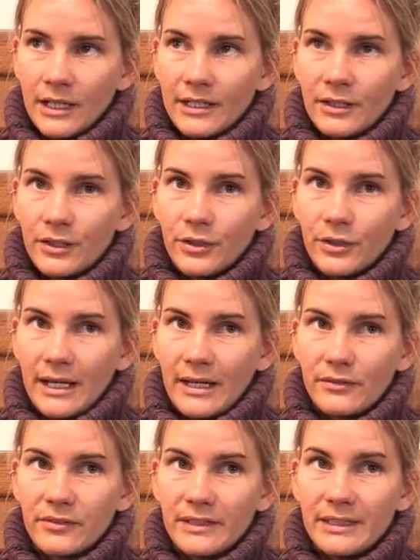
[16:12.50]
could have
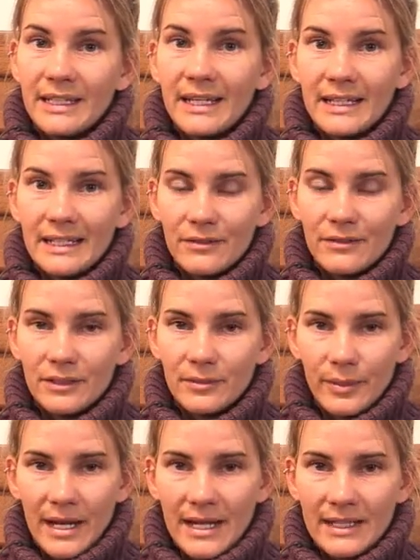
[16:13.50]
negative
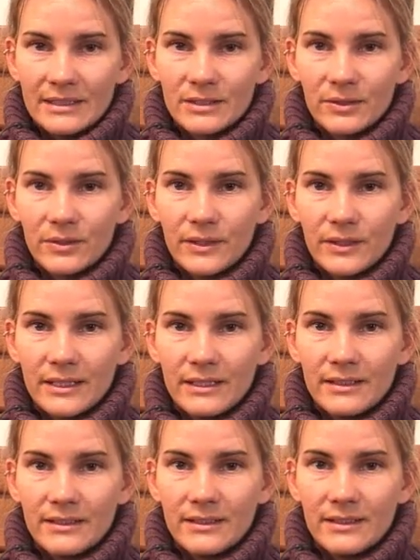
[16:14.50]
impacts on
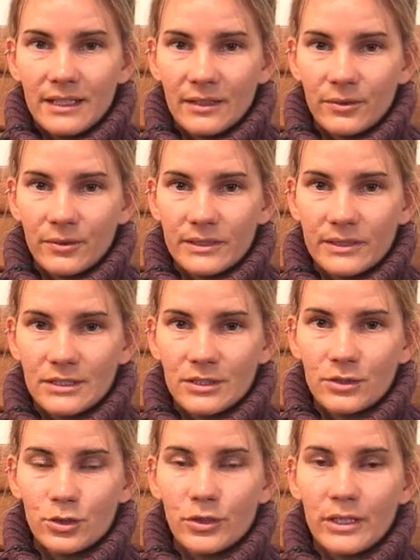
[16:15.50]
that horse's
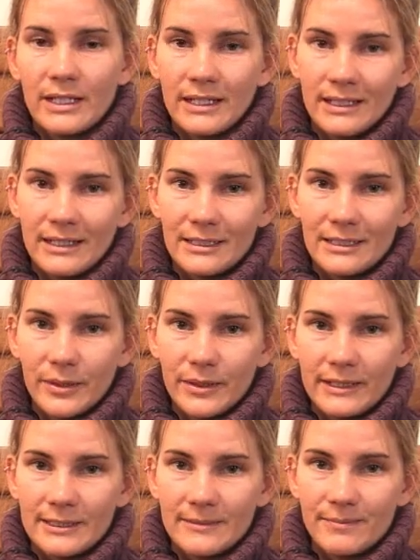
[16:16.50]
training and
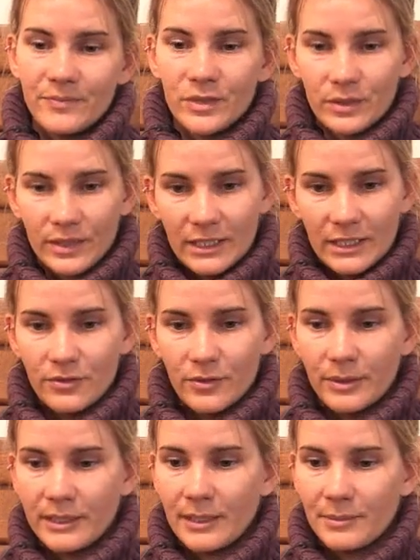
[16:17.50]
experience. So thank you for
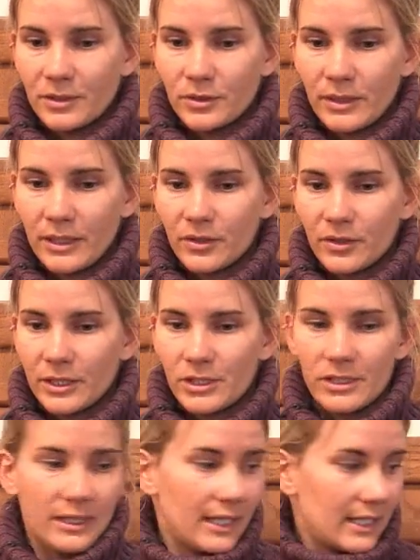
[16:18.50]
bringing up the trial
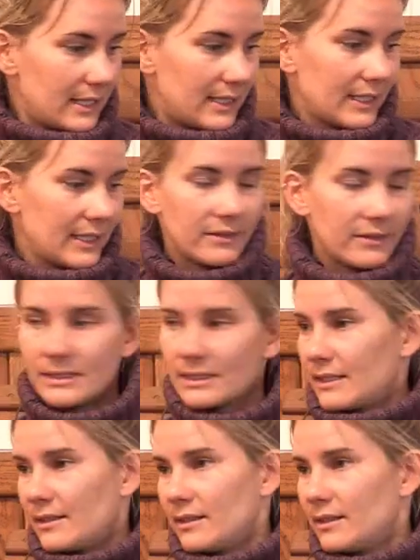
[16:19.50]
question. Anything else
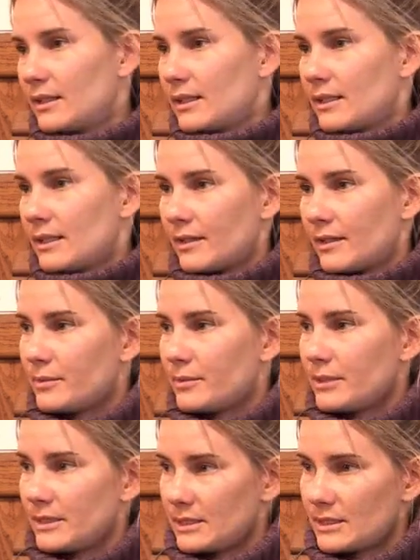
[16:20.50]
that I've
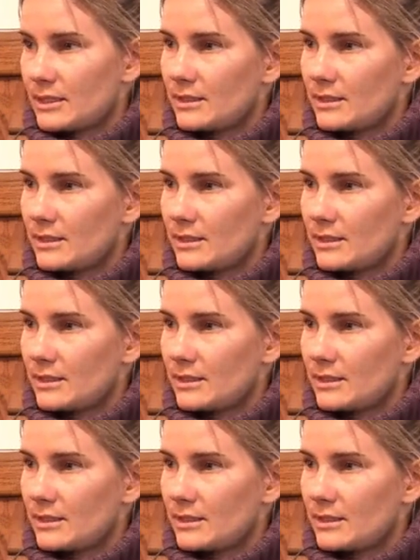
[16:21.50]
missed?